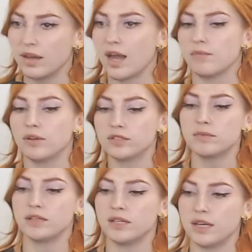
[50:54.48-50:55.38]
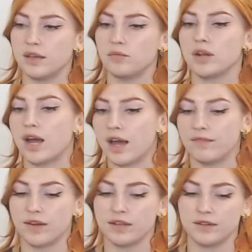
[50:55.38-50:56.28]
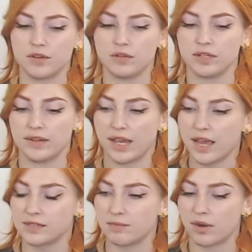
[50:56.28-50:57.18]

ultimately, what I find difficult in the casting